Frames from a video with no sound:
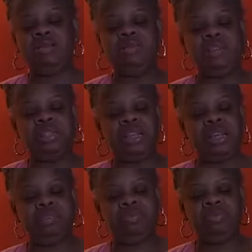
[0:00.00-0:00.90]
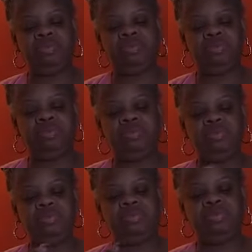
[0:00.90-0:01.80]
inside and I don't
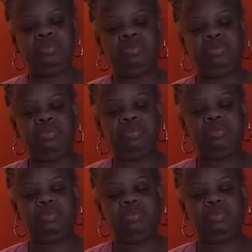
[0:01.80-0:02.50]
want that. Mm-mm.